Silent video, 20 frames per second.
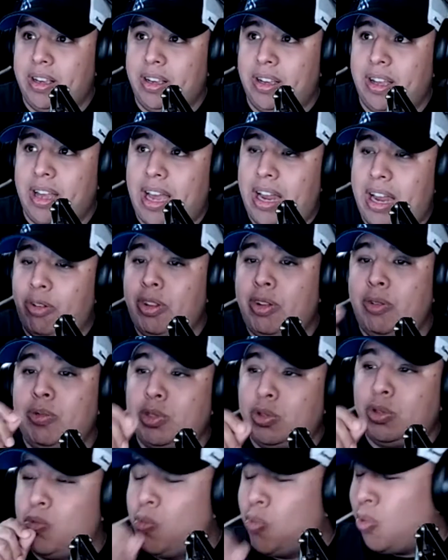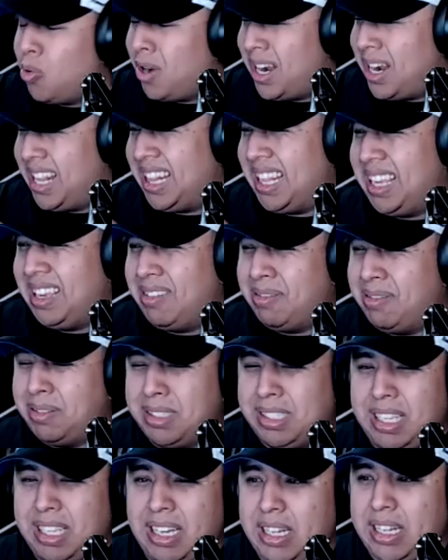I know there was one, I think it
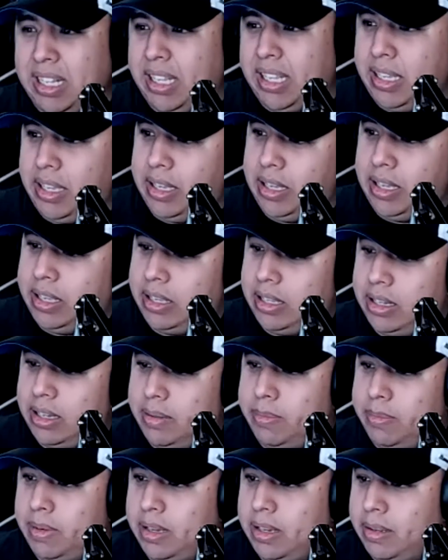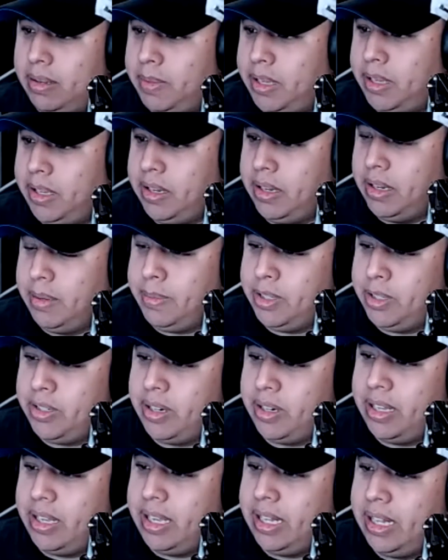wasn't in the, let me
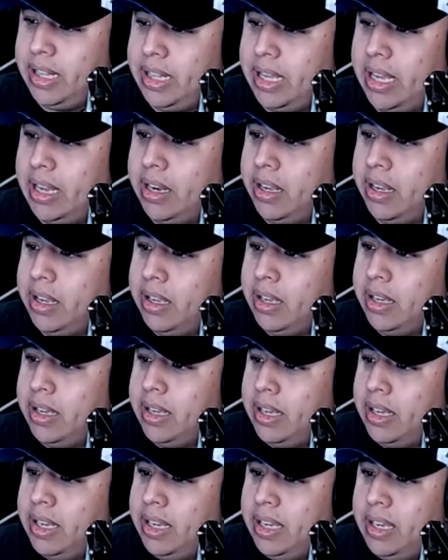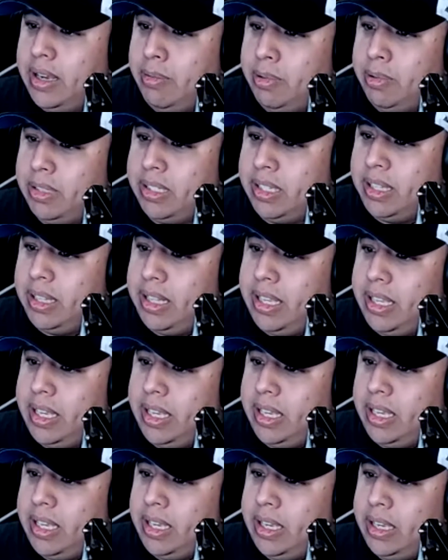try to get that. It was in
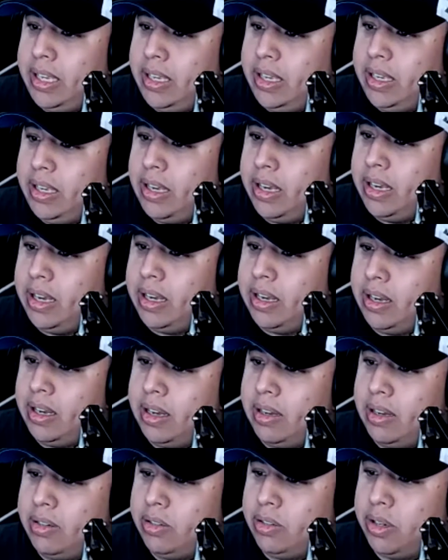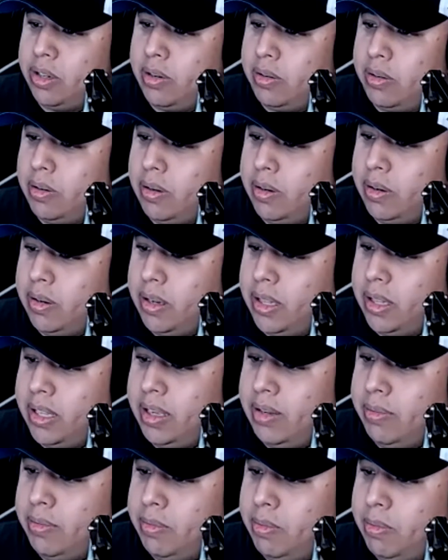the, I
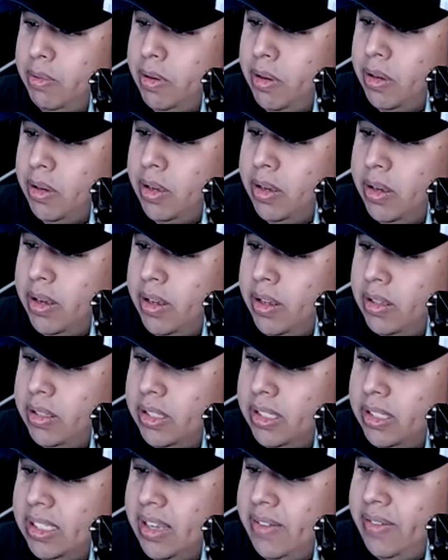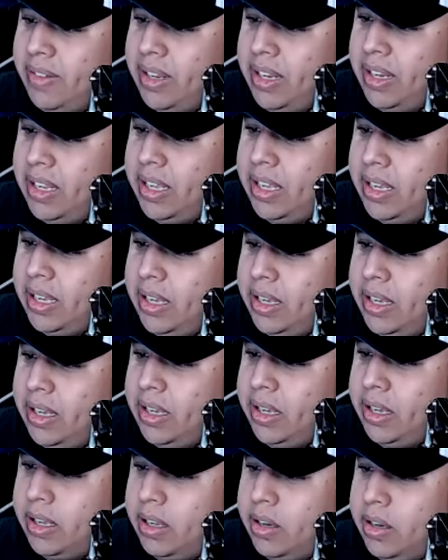think it
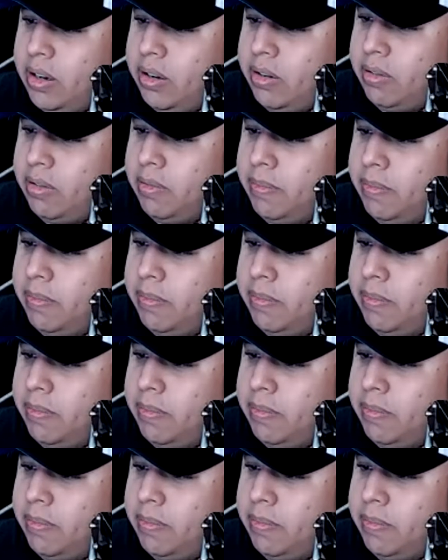70, no.